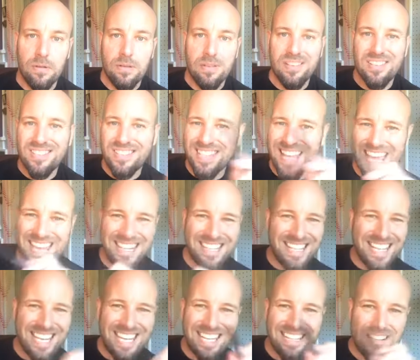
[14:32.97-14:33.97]

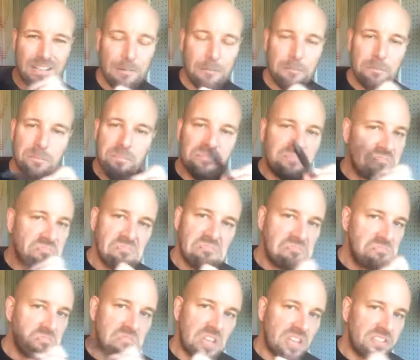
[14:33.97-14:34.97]
Settling
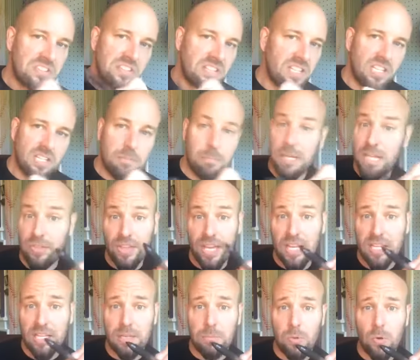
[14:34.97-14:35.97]
doesn't need to be a
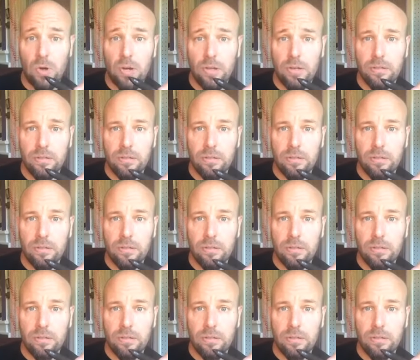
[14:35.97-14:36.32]
thing anymore.